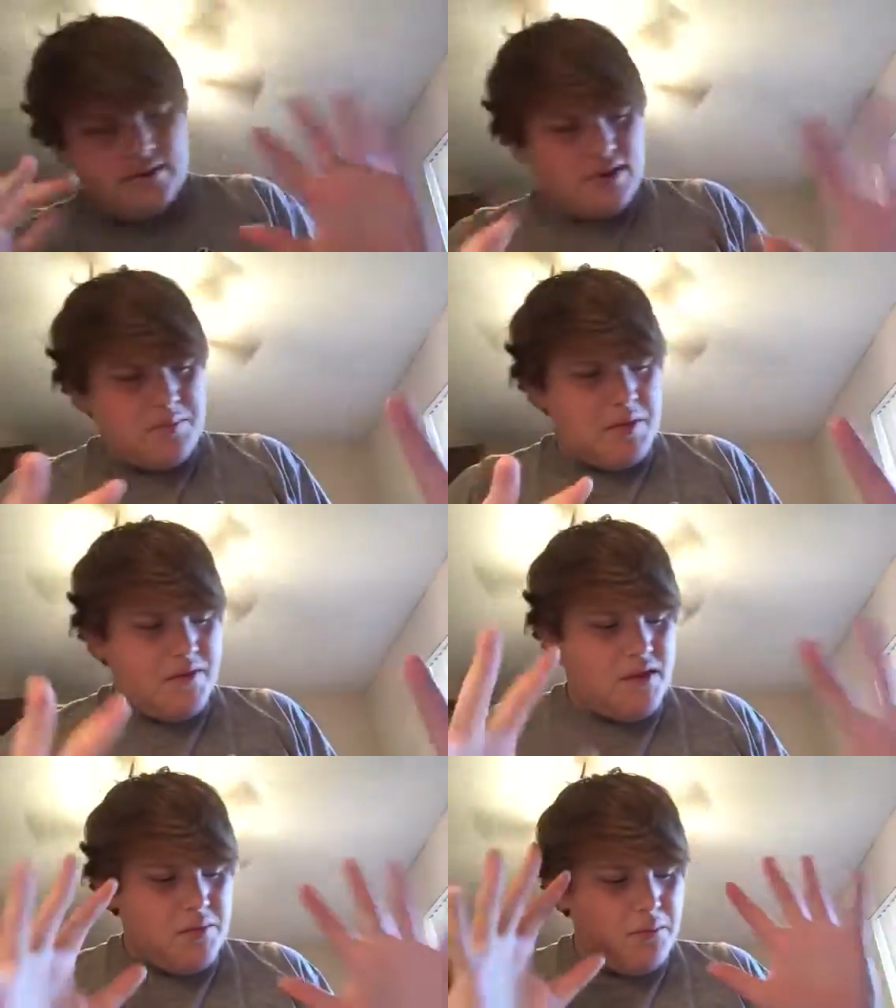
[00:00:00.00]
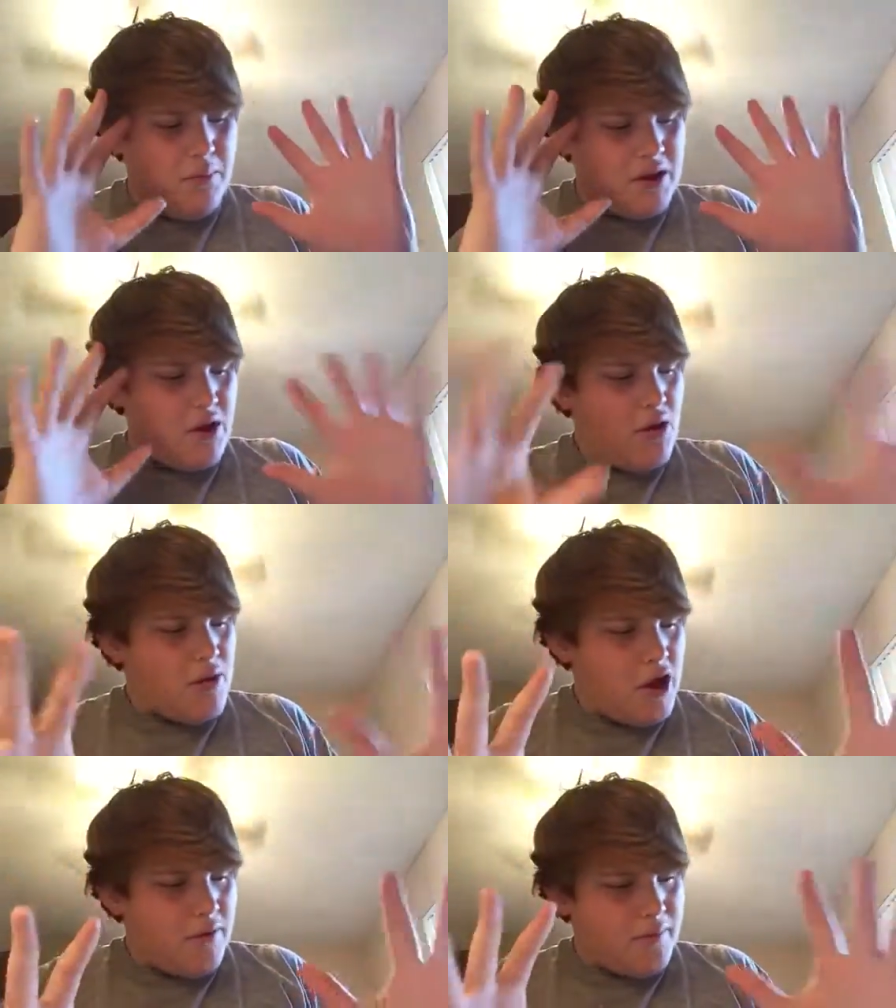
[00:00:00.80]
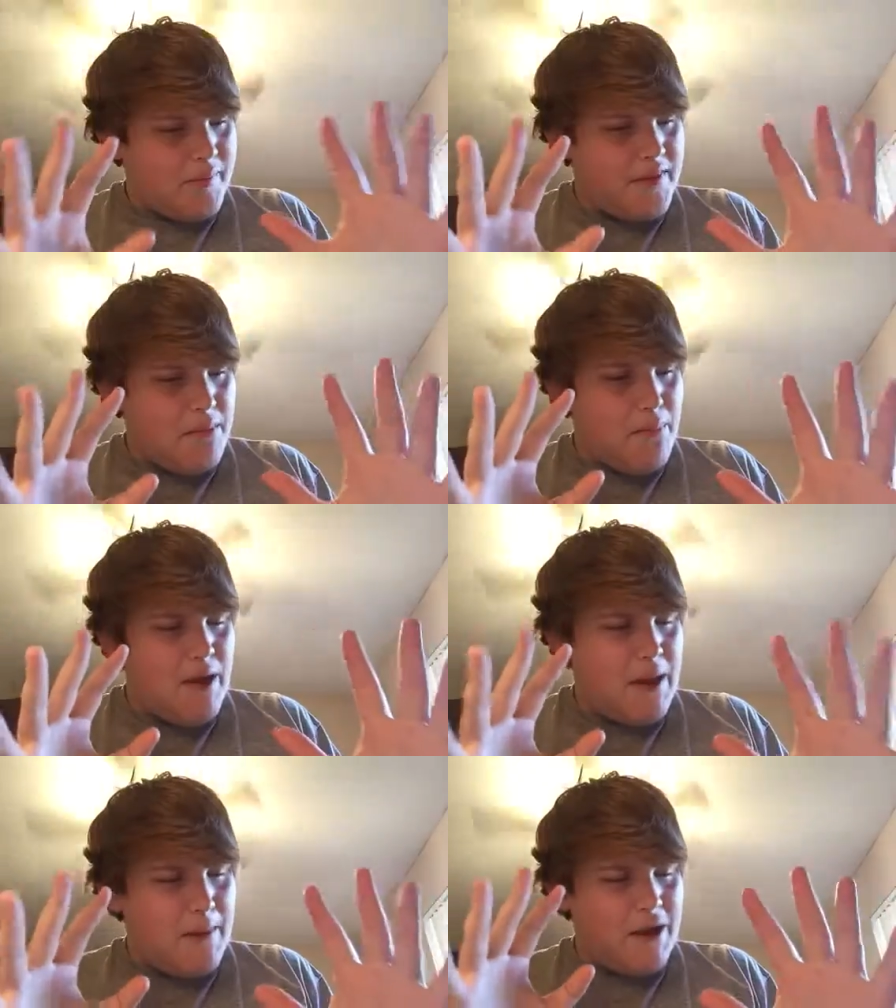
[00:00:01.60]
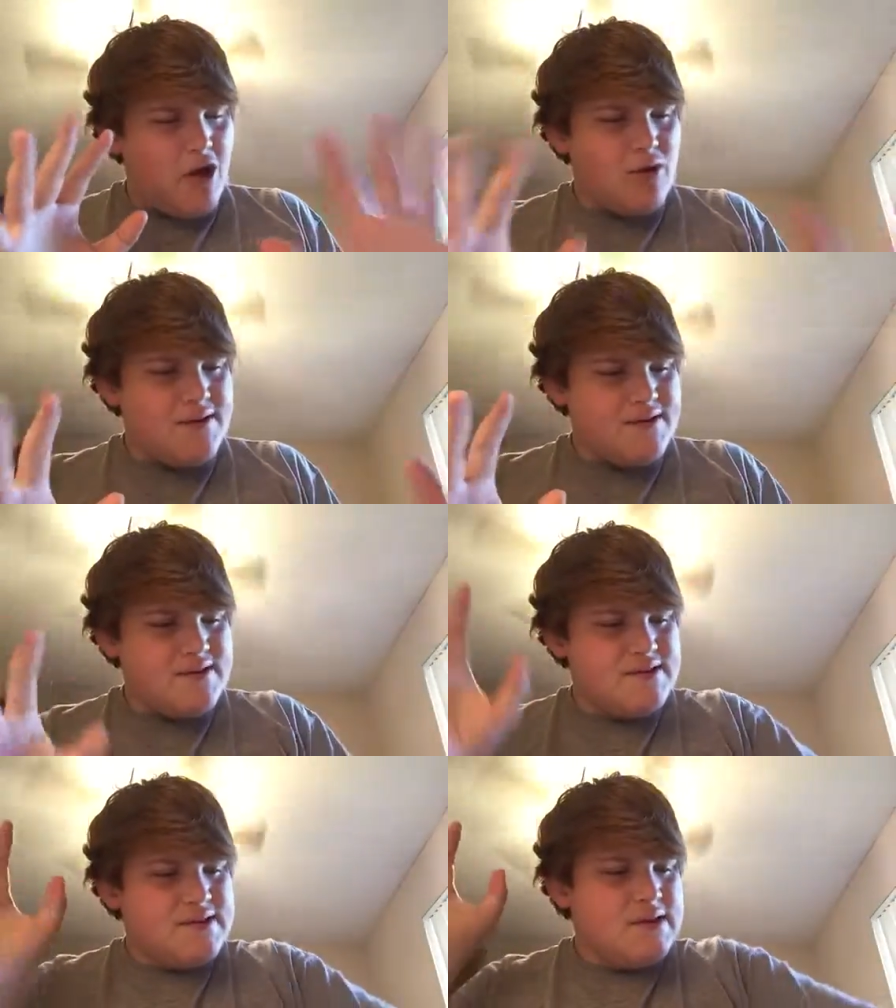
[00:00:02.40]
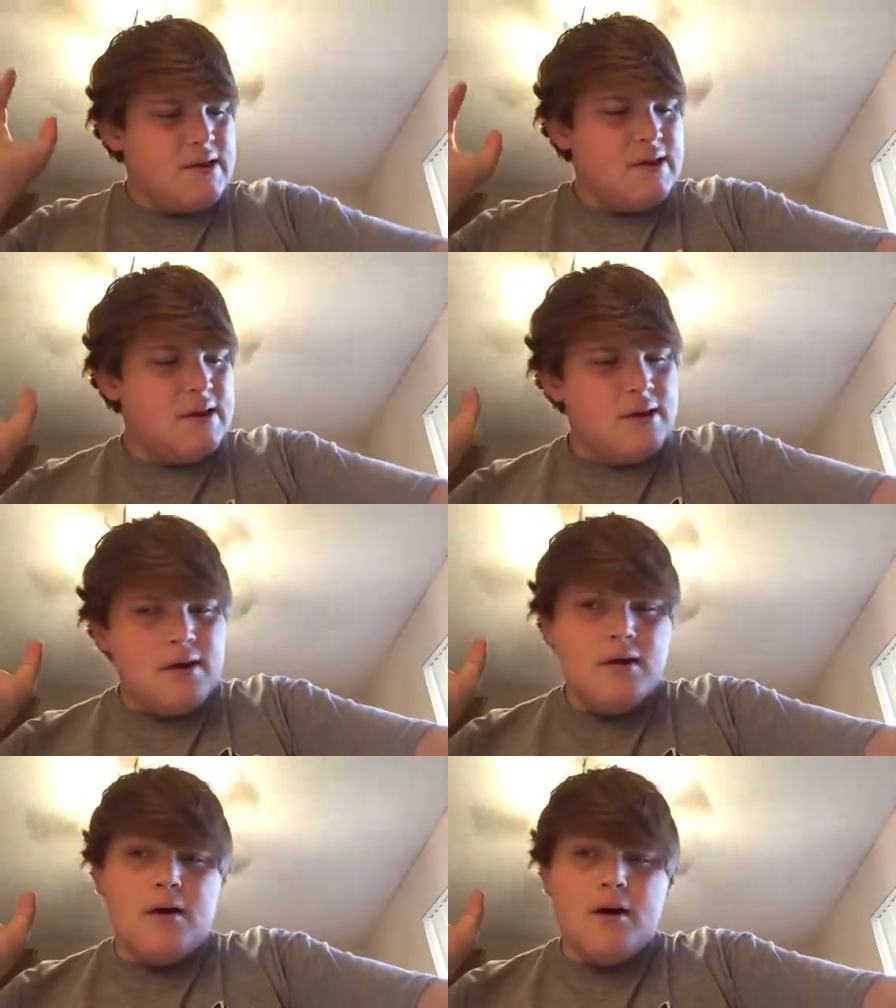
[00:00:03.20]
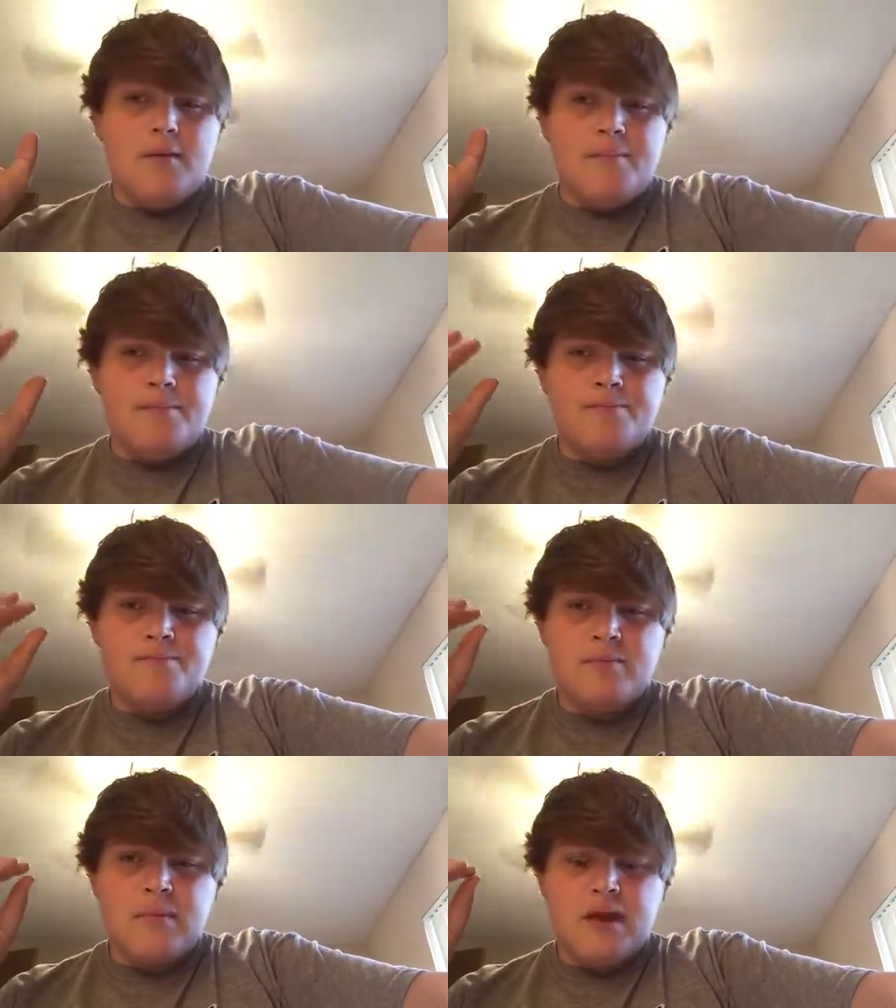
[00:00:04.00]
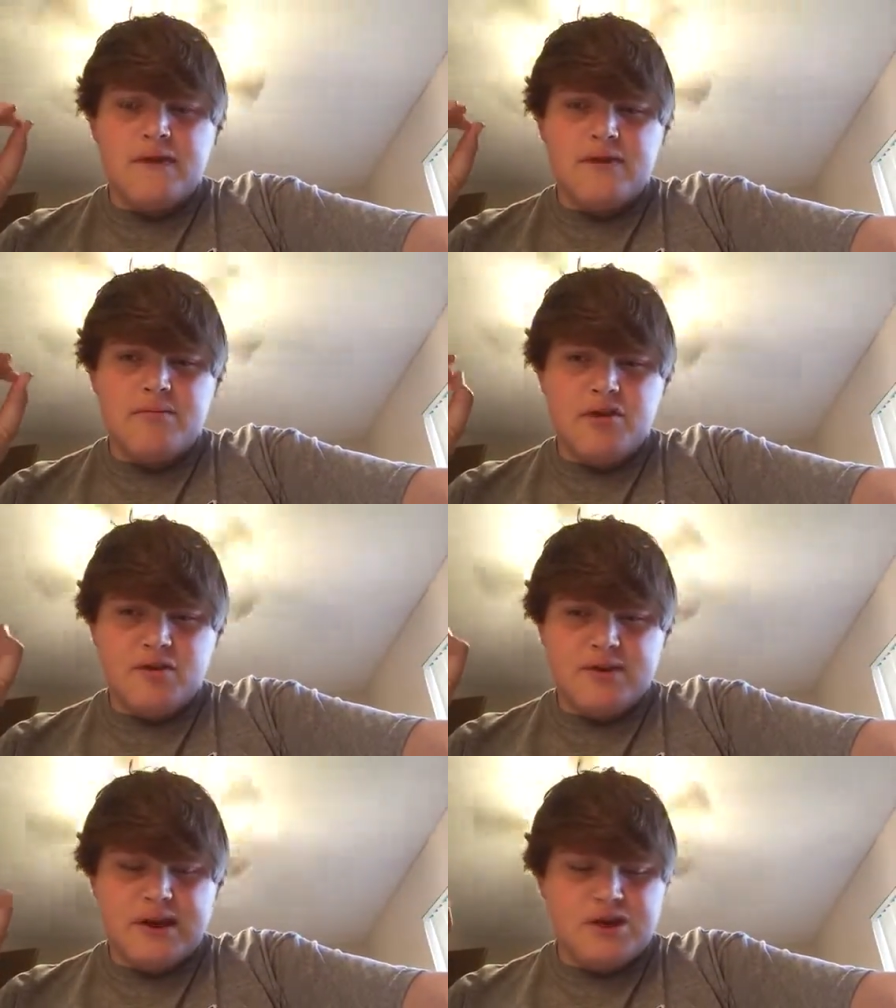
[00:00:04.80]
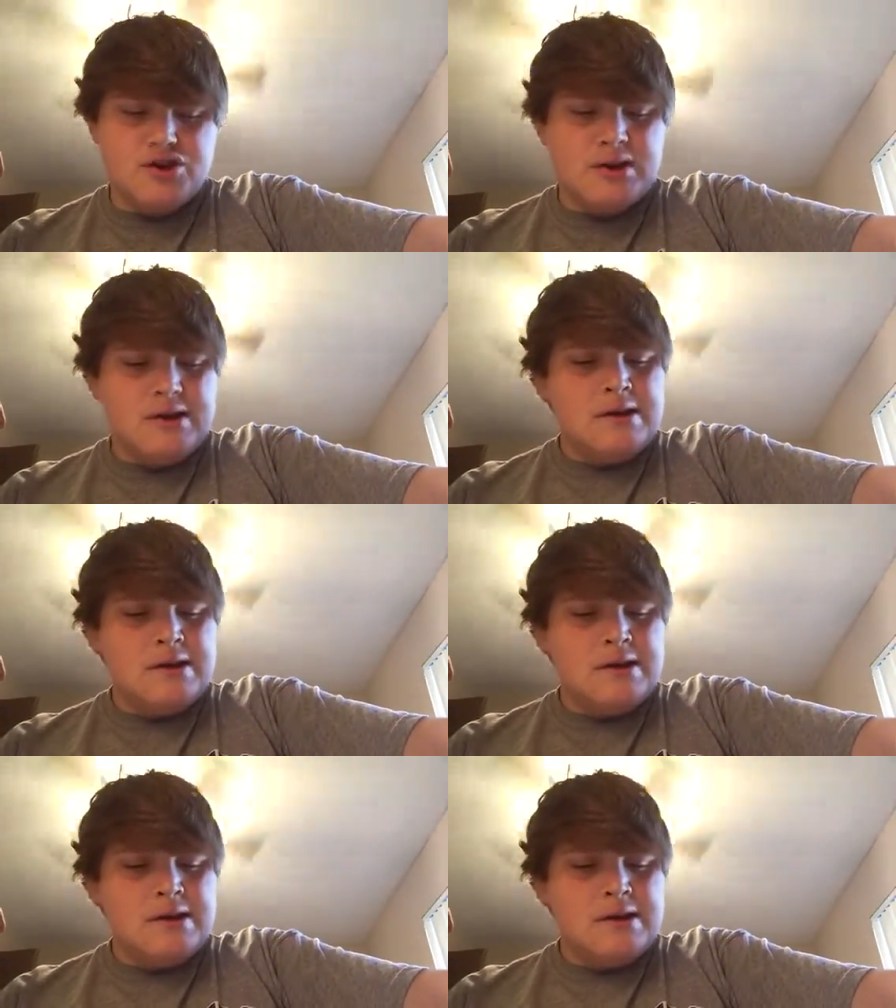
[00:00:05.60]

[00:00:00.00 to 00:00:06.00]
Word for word: thing about the about the reconnaissance um, and the mirror stage.